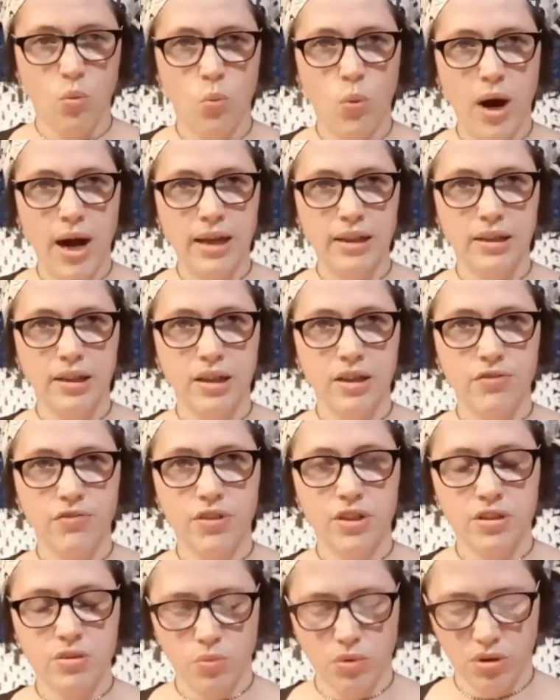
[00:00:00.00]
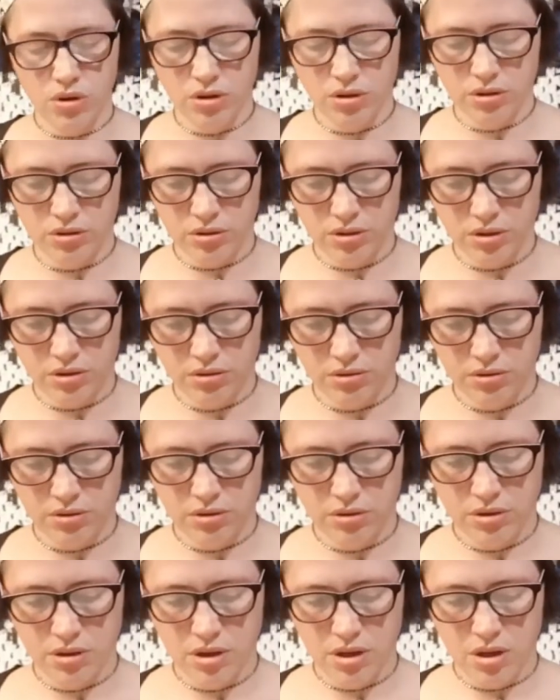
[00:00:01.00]
Why leave this world
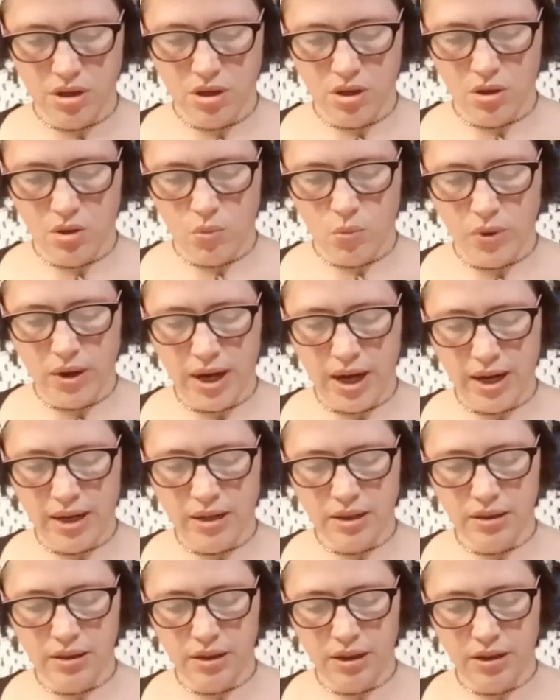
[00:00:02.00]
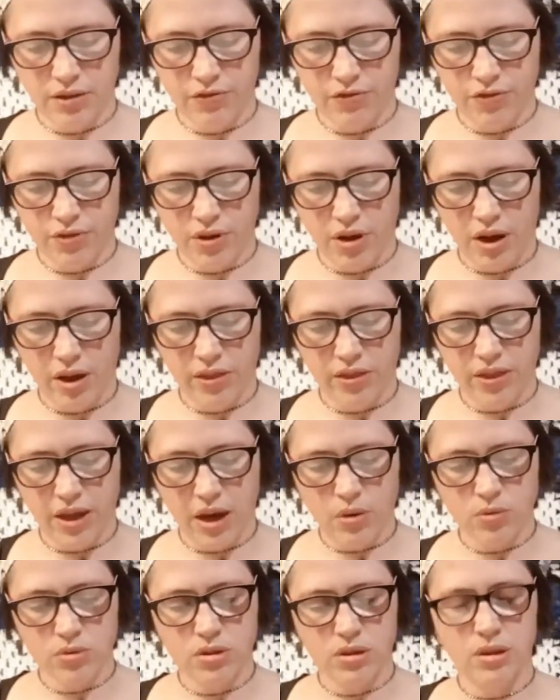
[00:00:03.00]
when I can live a
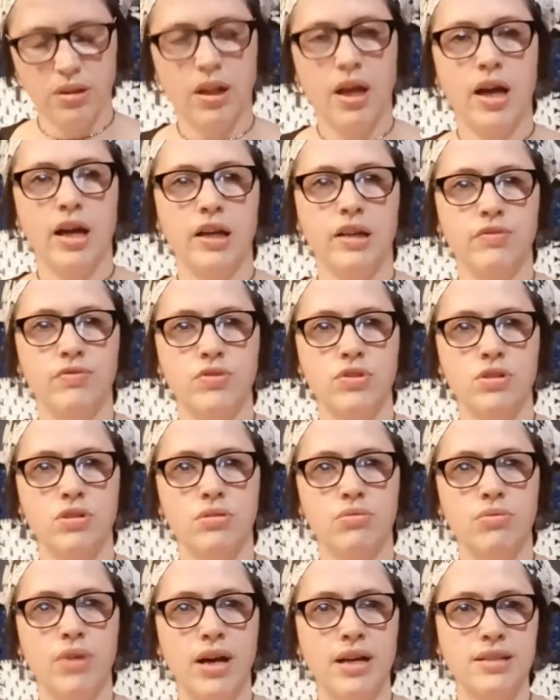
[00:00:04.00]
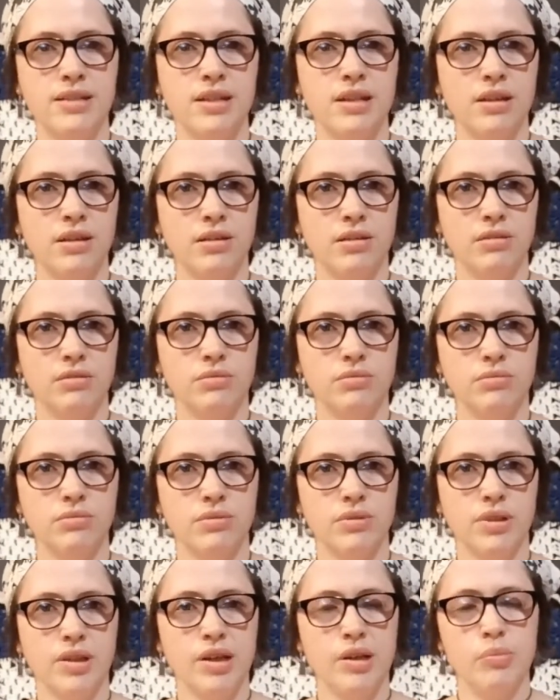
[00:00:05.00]
thousand lives right here
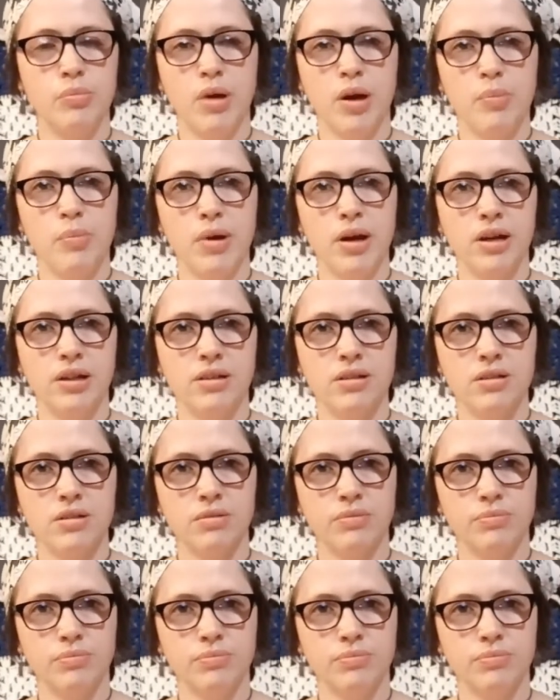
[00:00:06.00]
in my mind?